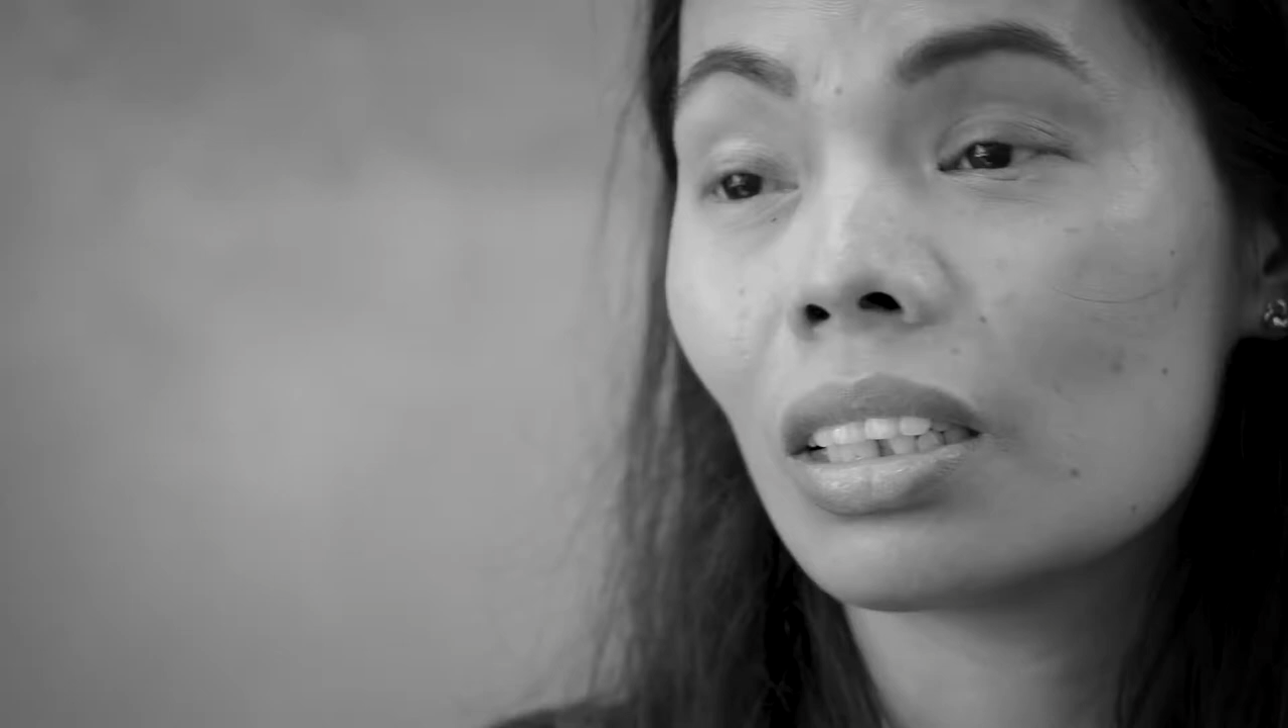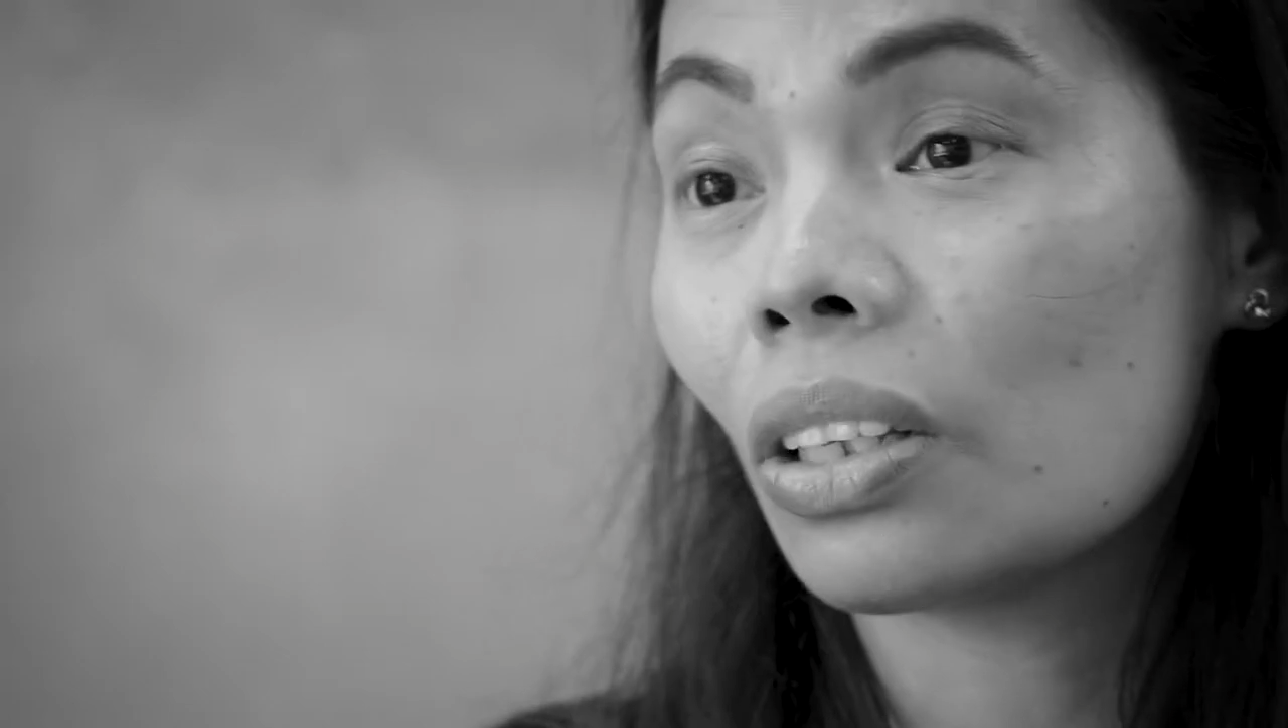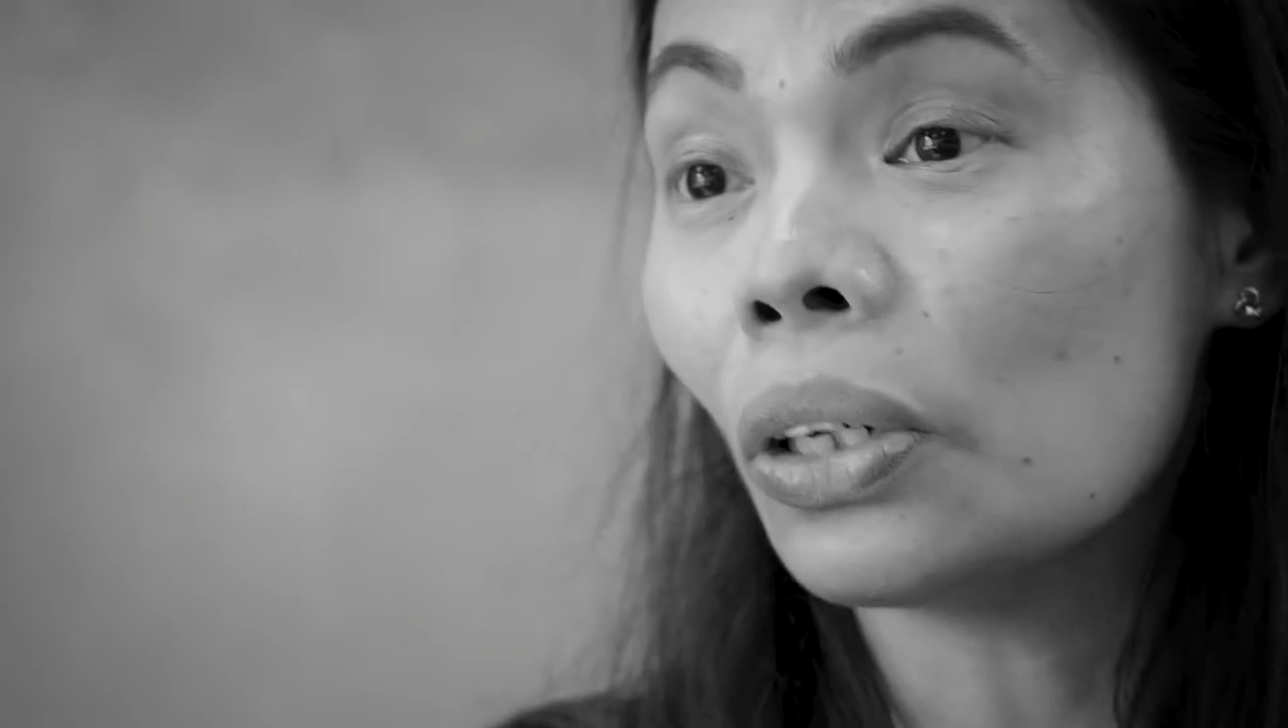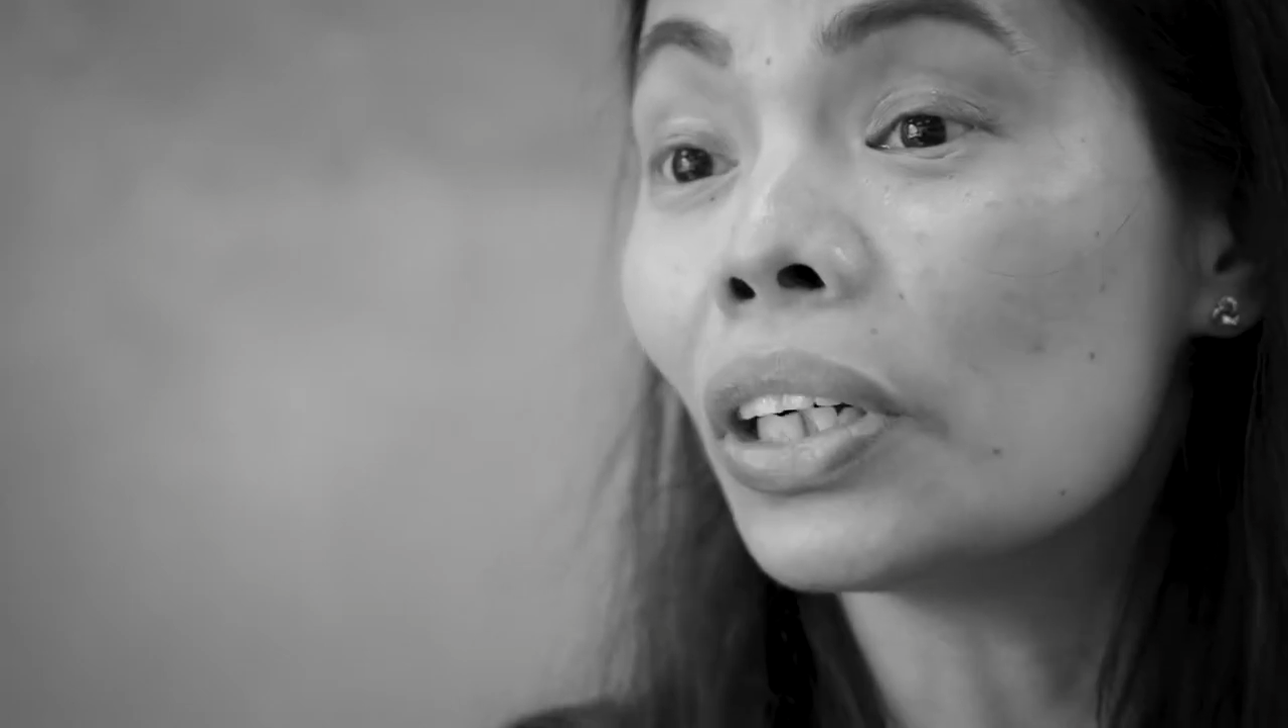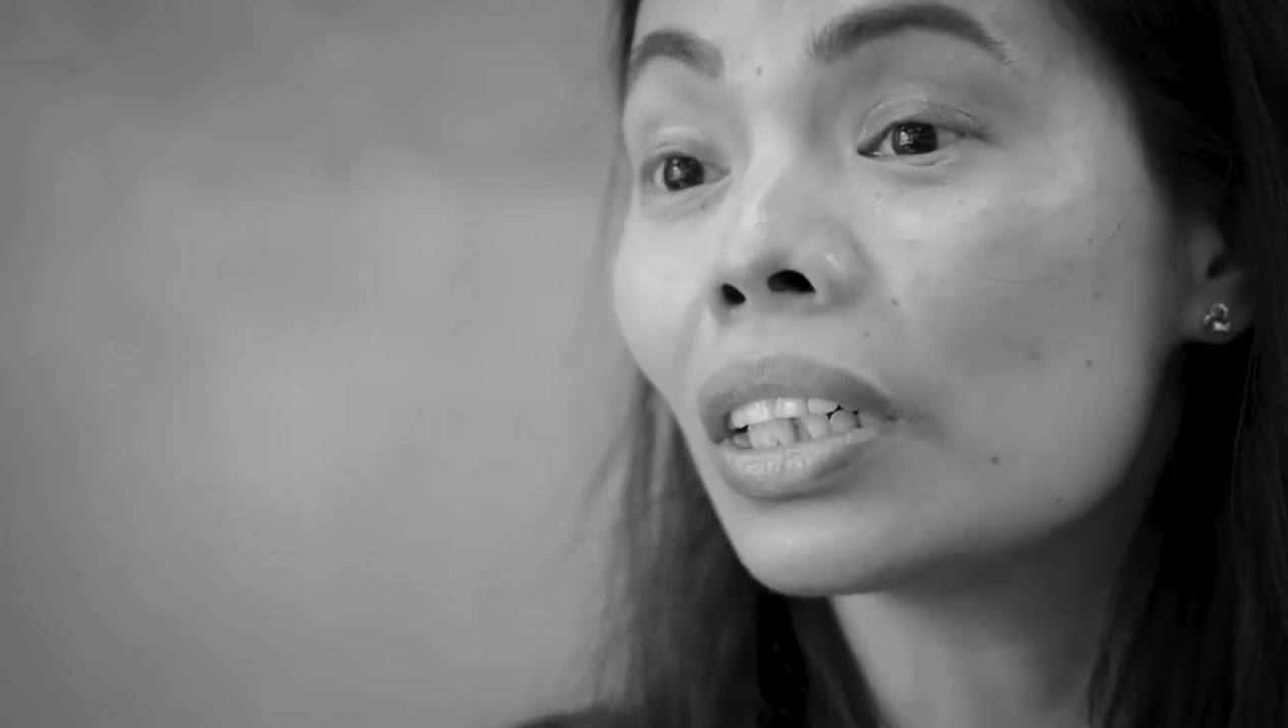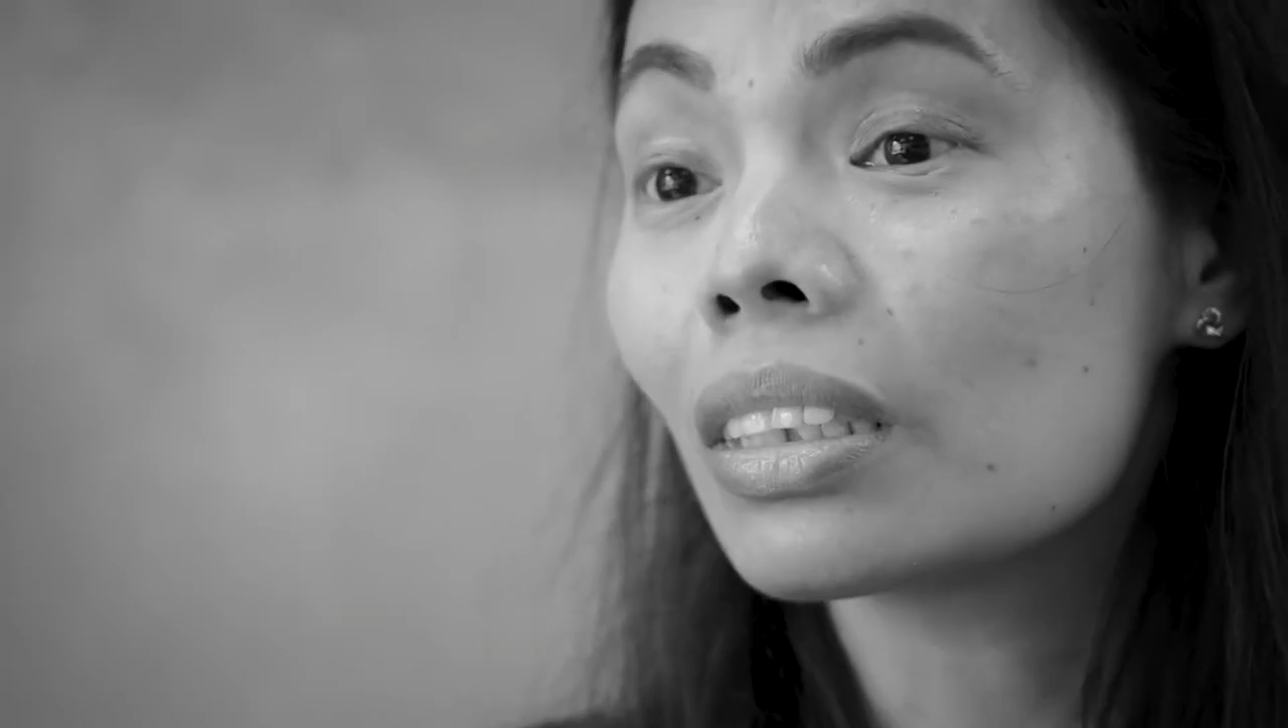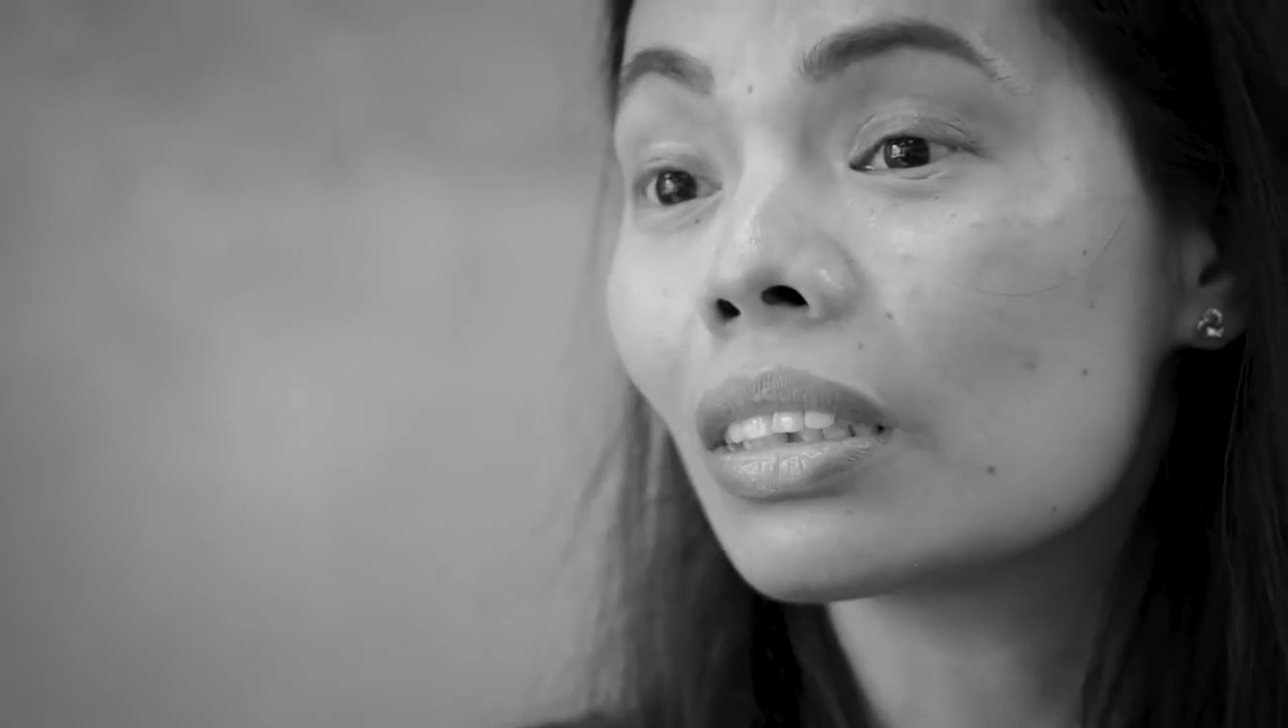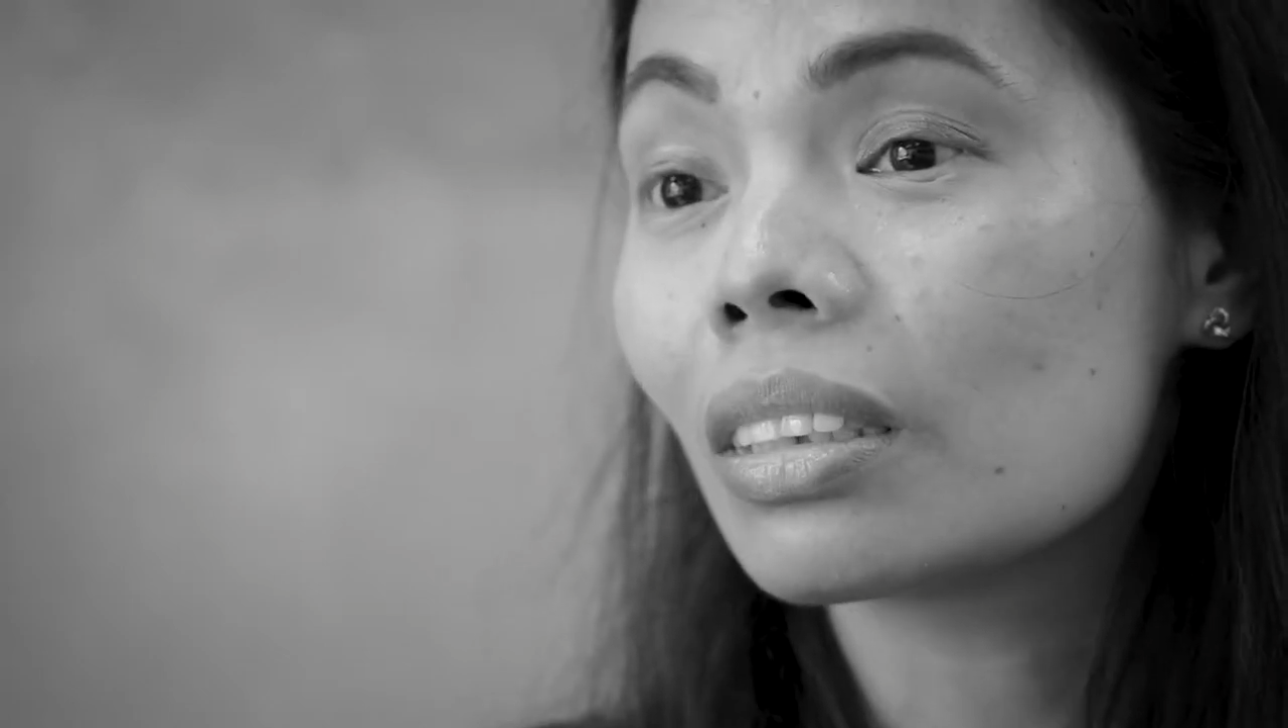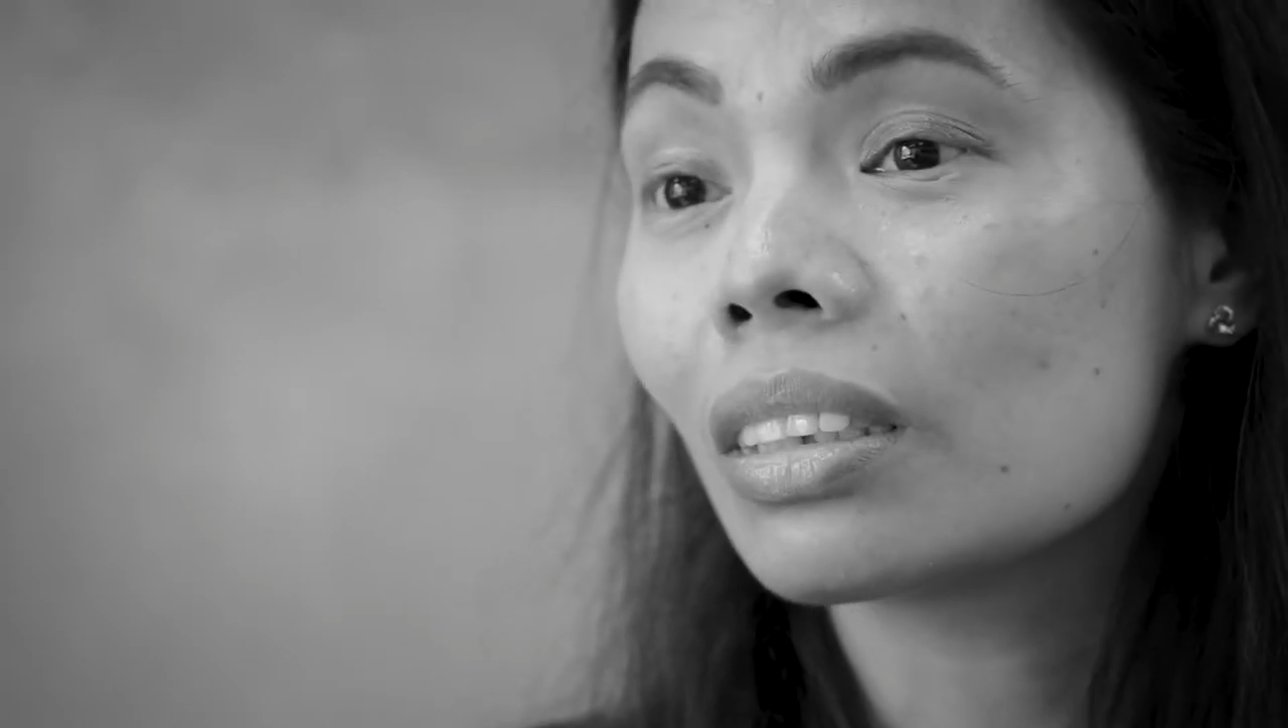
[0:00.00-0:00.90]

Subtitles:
It hurts